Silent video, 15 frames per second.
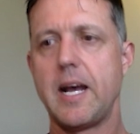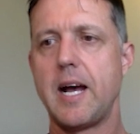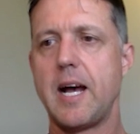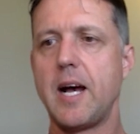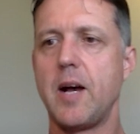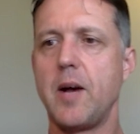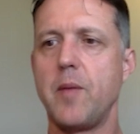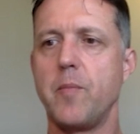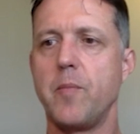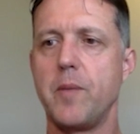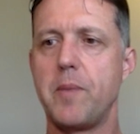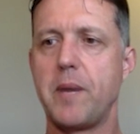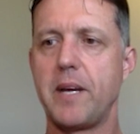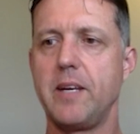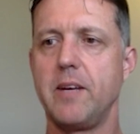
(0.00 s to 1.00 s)

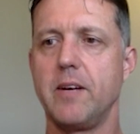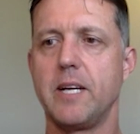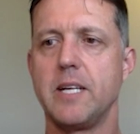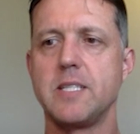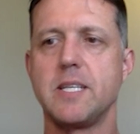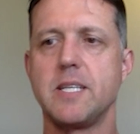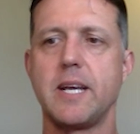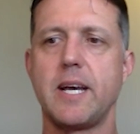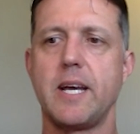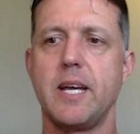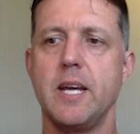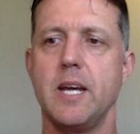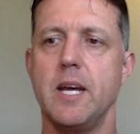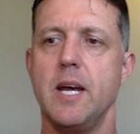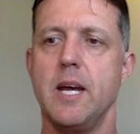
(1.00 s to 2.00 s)
We're back here again today,